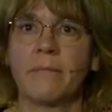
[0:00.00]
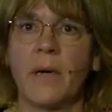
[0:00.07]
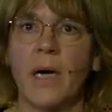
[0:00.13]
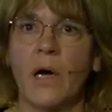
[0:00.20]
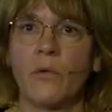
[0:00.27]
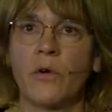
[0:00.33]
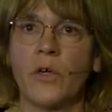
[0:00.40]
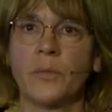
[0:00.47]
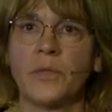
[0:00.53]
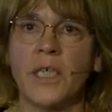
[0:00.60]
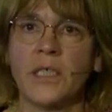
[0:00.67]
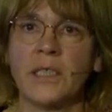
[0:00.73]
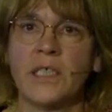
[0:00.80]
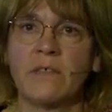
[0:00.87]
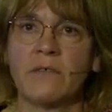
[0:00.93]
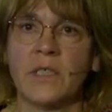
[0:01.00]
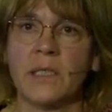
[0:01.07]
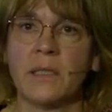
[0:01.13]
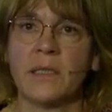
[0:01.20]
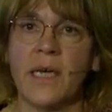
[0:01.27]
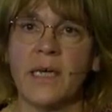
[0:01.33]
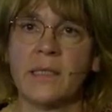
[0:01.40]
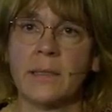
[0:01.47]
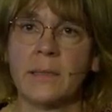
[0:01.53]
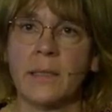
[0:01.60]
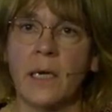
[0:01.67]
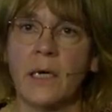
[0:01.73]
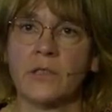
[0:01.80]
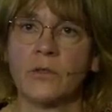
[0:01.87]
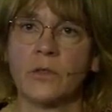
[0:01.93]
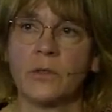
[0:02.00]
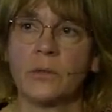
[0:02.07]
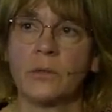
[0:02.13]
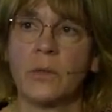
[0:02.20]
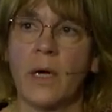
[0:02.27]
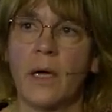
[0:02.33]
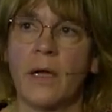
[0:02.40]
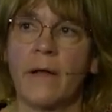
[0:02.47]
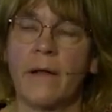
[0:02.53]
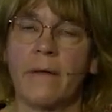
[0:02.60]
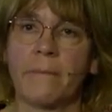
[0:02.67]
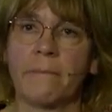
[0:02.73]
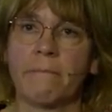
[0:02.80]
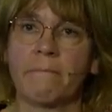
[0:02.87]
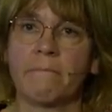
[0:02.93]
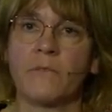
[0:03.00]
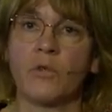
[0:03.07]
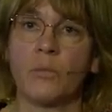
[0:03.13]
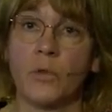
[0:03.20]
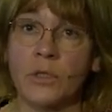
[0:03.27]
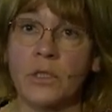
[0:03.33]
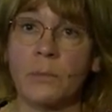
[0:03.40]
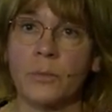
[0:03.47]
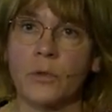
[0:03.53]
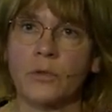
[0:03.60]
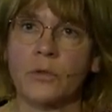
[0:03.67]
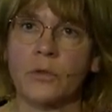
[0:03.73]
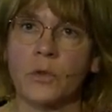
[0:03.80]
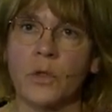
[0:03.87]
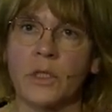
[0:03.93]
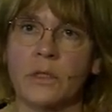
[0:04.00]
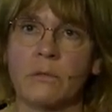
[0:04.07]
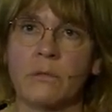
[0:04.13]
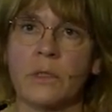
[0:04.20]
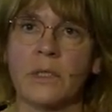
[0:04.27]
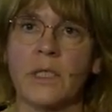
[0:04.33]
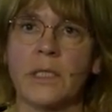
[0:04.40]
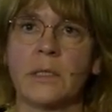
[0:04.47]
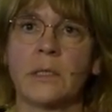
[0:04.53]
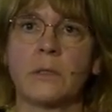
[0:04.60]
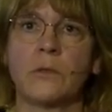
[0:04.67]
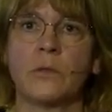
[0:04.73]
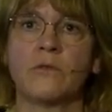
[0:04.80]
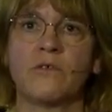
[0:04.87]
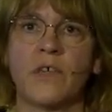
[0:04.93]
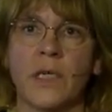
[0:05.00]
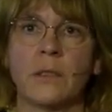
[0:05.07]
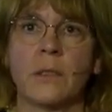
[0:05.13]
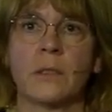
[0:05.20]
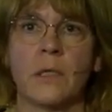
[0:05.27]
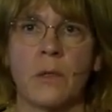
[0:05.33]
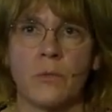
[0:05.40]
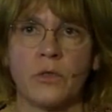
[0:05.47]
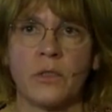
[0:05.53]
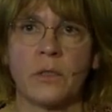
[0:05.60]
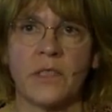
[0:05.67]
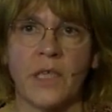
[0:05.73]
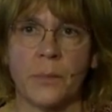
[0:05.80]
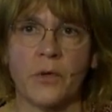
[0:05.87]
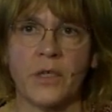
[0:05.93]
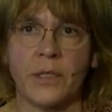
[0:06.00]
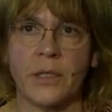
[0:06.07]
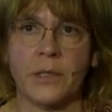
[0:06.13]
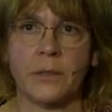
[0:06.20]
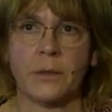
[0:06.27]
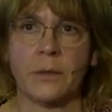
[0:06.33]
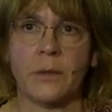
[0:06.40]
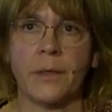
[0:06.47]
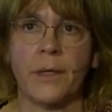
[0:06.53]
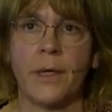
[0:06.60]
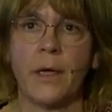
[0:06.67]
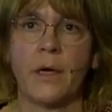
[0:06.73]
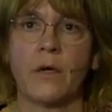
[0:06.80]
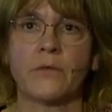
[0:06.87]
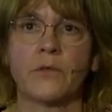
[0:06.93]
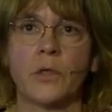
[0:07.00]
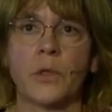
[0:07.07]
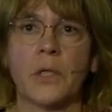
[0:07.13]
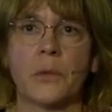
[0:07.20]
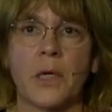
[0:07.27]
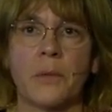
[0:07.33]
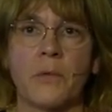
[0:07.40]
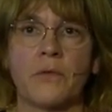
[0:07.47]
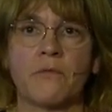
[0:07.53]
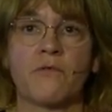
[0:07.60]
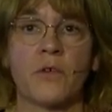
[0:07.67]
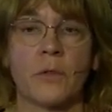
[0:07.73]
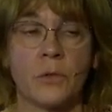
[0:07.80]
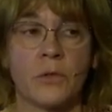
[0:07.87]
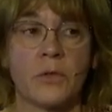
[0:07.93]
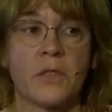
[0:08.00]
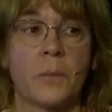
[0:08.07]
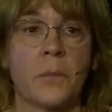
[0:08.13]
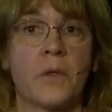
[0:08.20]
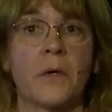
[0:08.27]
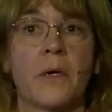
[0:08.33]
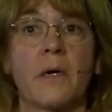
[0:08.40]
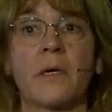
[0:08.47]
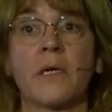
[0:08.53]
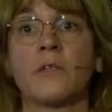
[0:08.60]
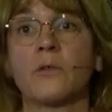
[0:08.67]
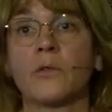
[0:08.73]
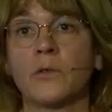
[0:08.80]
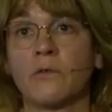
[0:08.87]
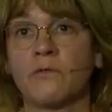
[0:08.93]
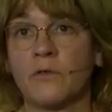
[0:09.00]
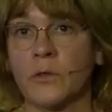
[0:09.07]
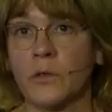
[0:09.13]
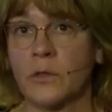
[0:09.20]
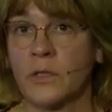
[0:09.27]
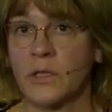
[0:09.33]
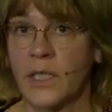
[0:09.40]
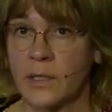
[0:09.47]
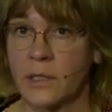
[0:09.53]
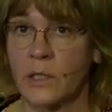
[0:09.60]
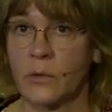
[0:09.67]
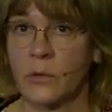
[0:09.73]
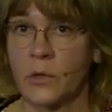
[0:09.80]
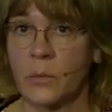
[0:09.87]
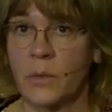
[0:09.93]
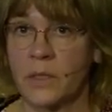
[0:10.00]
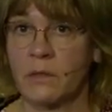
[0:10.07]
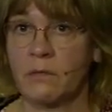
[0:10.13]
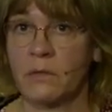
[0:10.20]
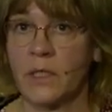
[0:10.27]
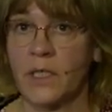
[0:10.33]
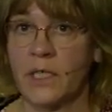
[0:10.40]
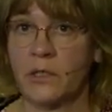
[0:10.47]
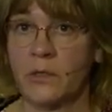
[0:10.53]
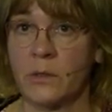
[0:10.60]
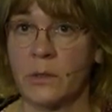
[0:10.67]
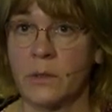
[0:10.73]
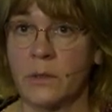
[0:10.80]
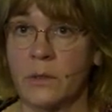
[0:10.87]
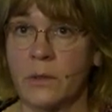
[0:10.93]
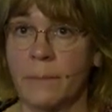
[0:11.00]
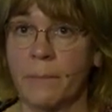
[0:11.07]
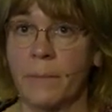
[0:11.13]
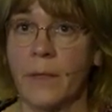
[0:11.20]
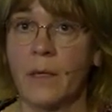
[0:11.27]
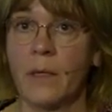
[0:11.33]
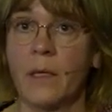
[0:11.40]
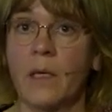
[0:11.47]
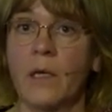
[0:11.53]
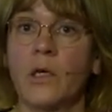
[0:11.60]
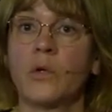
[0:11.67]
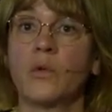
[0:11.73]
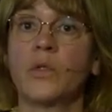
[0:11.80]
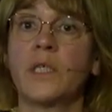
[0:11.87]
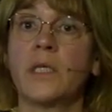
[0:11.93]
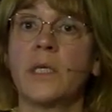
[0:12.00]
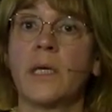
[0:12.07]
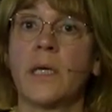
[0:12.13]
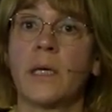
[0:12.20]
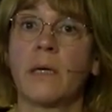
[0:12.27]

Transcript: Our objectives and tasks are the most important one, I would say, is to find a common interpretation of the requirement from the CPR and also for the technical specifications. We